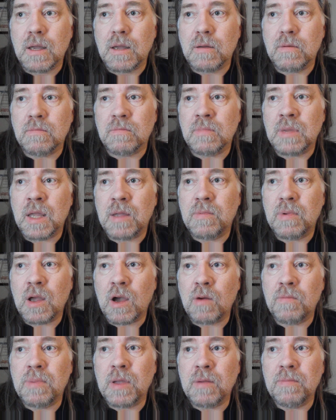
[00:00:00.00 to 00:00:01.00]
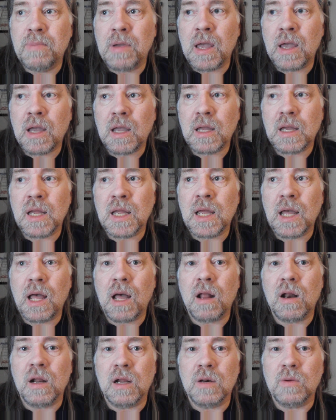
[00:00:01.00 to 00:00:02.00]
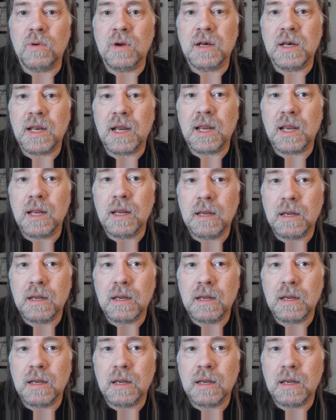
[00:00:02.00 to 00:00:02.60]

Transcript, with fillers: Maybe I'll be back in Holland one day.